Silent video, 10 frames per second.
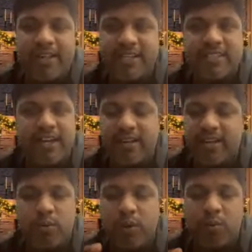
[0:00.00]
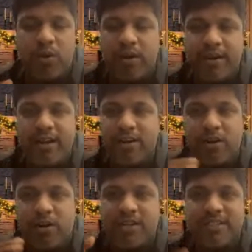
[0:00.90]
they said that we wanted a
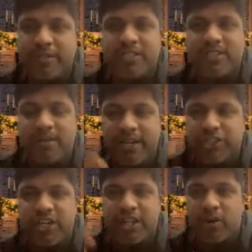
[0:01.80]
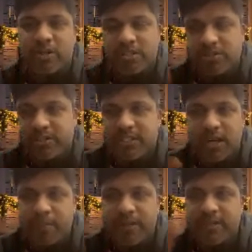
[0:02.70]
doctor because initially doctors used to just
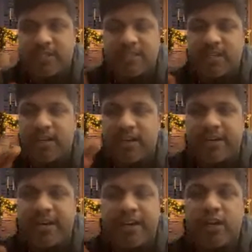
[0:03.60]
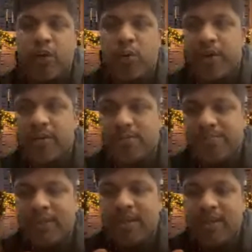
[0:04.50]
come and just treat and go.
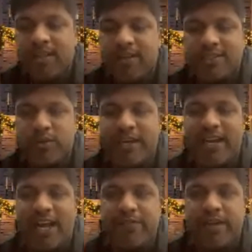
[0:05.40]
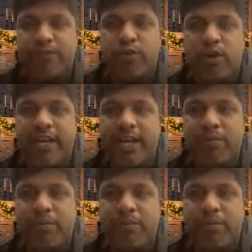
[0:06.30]
So they didn't have the full-time